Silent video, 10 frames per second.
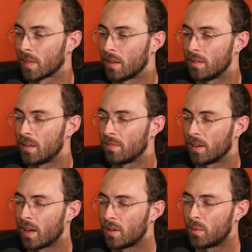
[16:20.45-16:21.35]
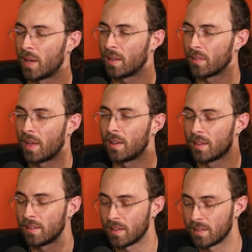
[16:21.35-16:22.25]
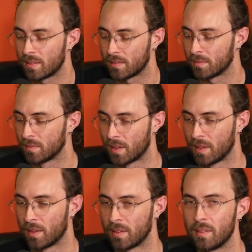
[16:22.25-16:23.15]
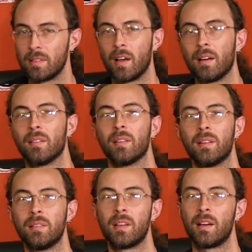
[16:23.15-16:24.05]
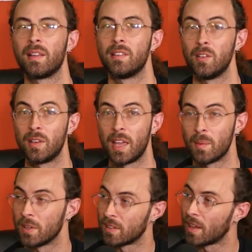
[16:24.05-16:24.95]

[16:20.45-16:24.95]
different kind of way. Like it, it's talk, talking to cameras.